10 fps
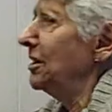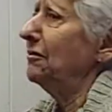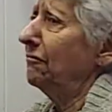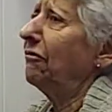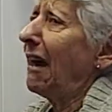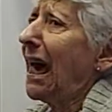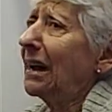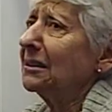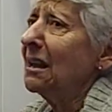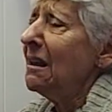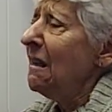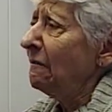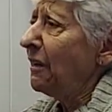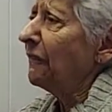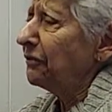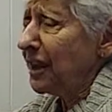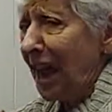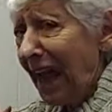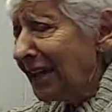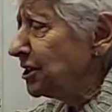in fact, that the
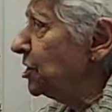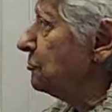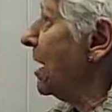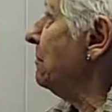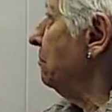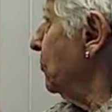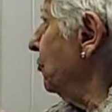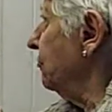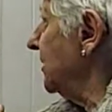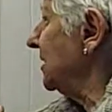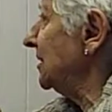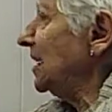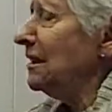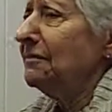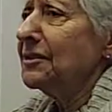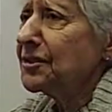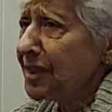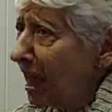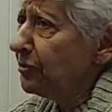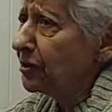anti-rape movement in the
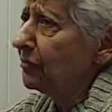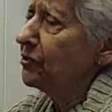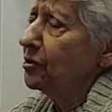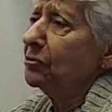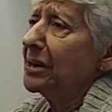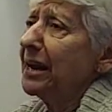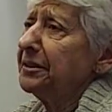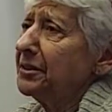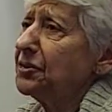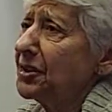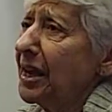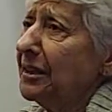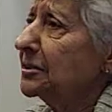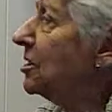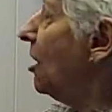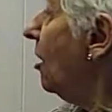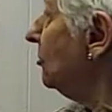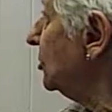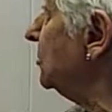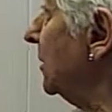south of the United States
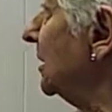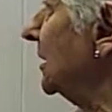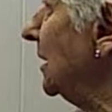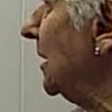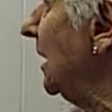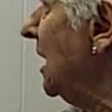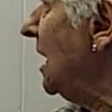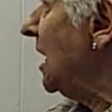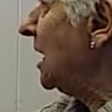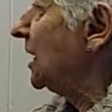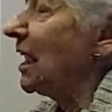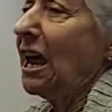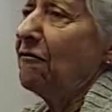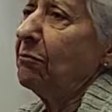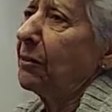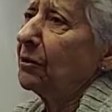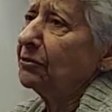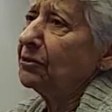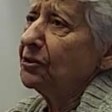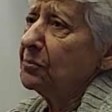ultimately gave
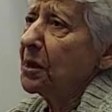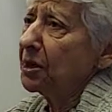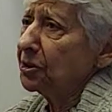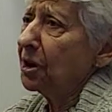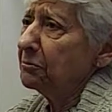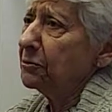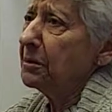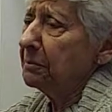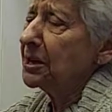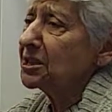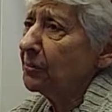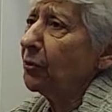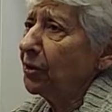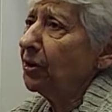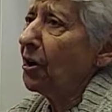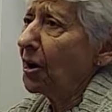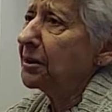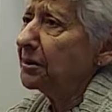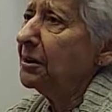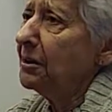birth to the Montgomery bus boycott,
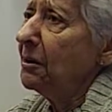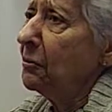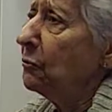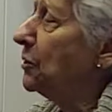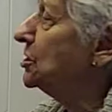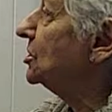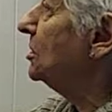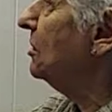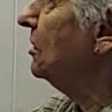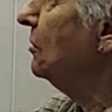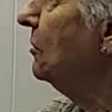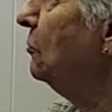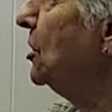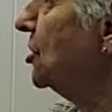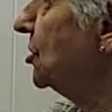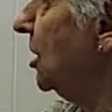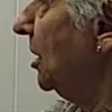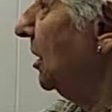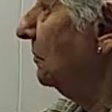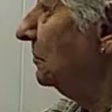which, uh, which,
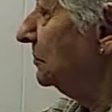um,